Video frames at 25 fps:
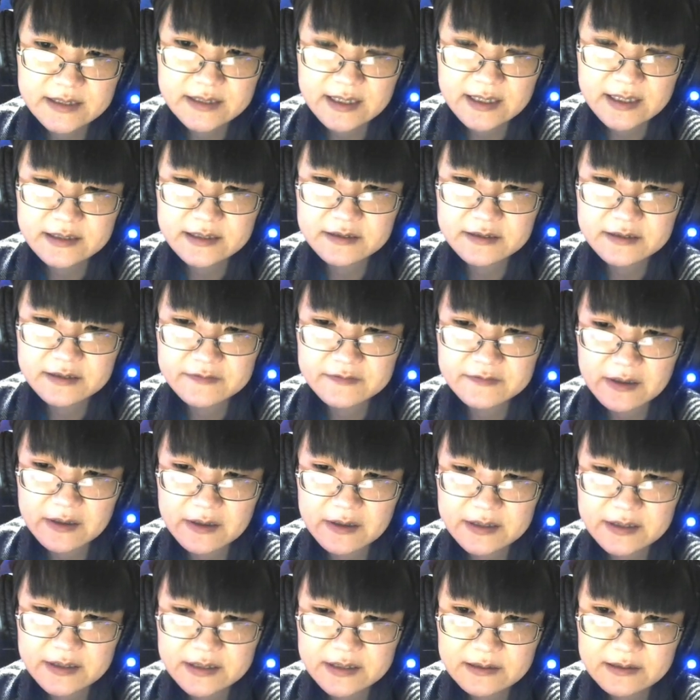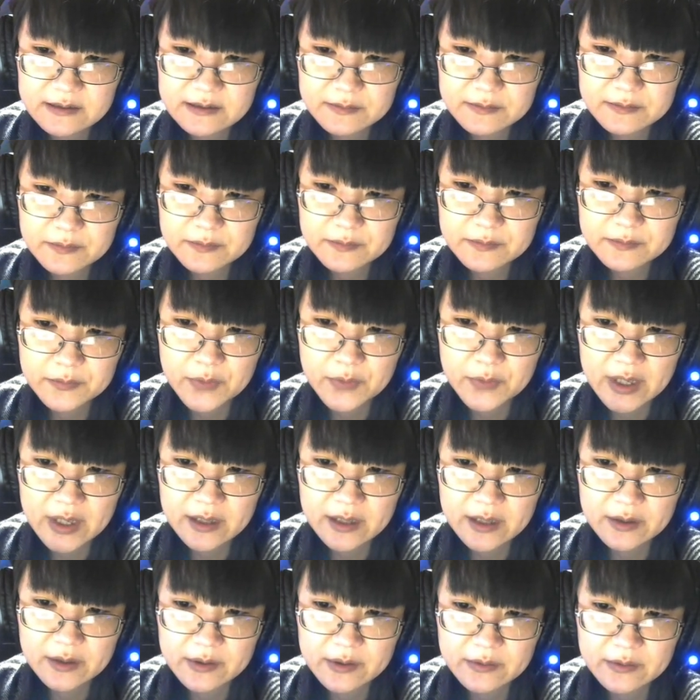the mentality of the
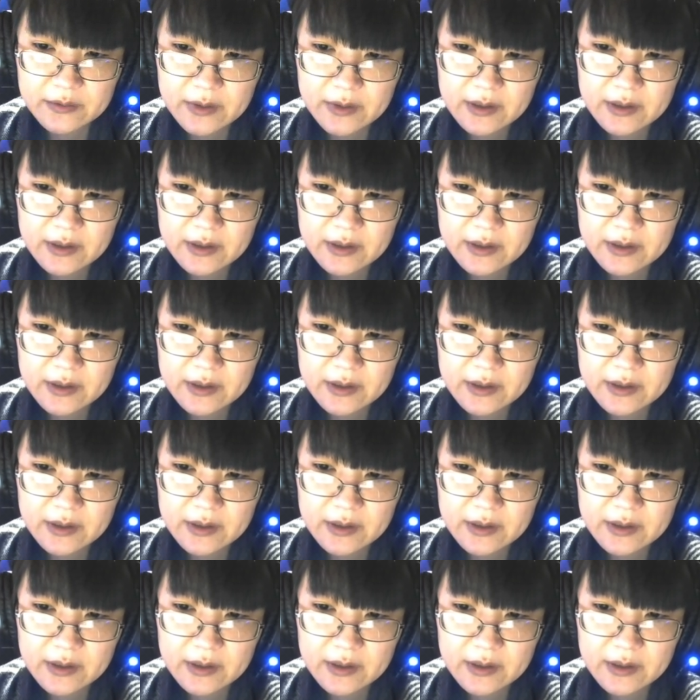Crown